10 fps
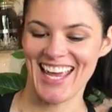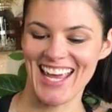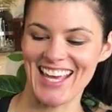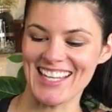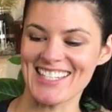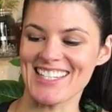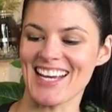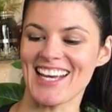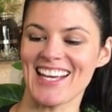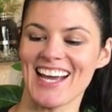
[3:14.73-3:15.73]
And
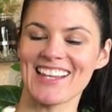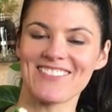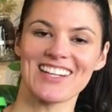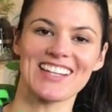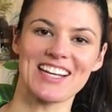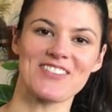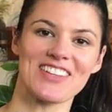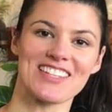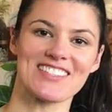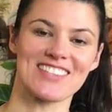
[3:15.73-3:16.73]
what I like
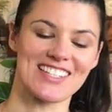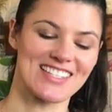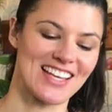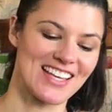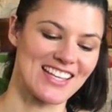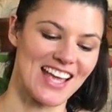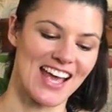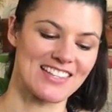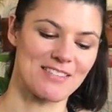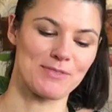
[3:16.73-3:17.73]
about this one is that it
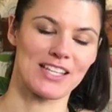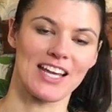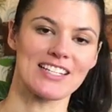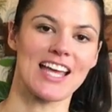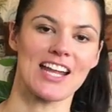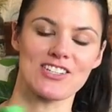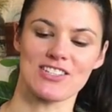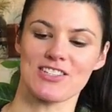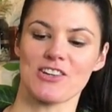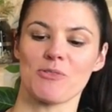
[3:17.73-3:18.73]
has something that
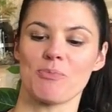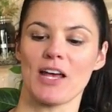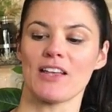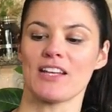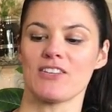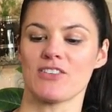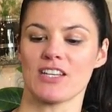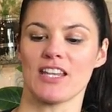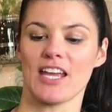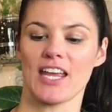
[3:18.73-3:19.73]
attaches to your belt, and you
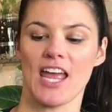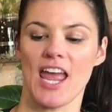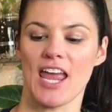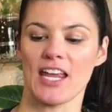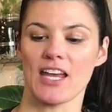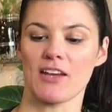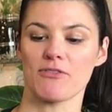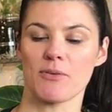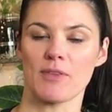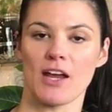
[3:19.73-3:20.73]
could like hang it
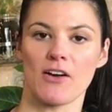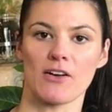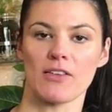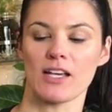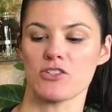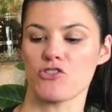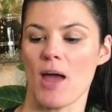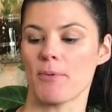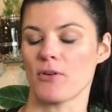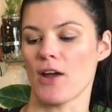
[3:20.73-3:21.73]
from there or like
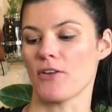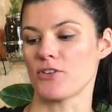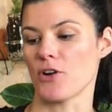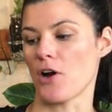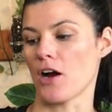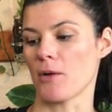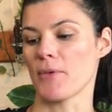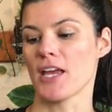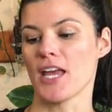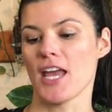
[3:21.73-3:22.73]
strap it around your arm,
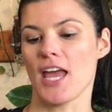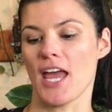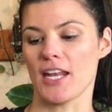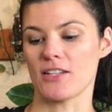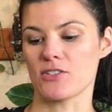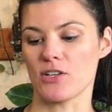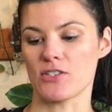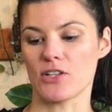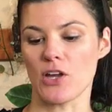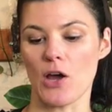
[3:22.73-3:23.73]
and it's
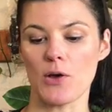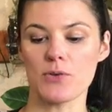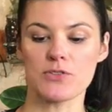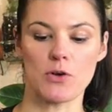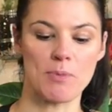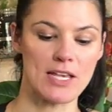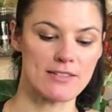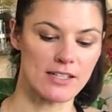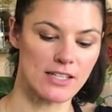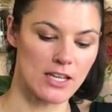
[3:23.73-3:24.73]
good to go. So
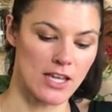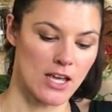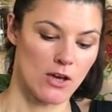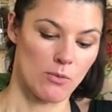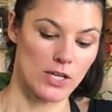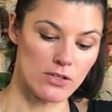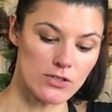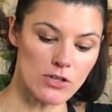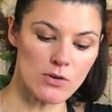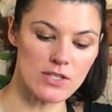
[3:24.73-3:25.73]
basically what you
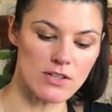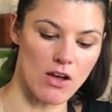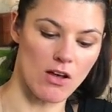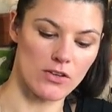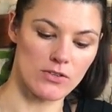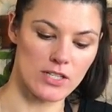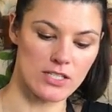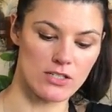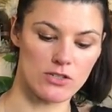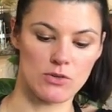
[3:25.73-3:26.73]
do is, all you need
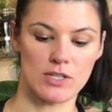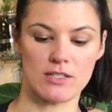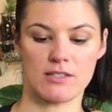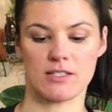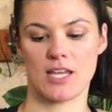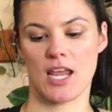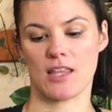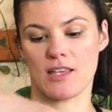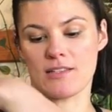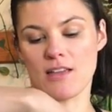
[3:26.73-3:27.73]
to do is
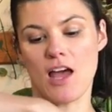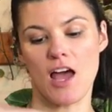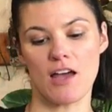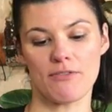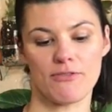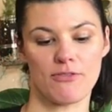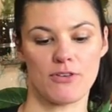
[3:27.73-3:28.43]
take this off.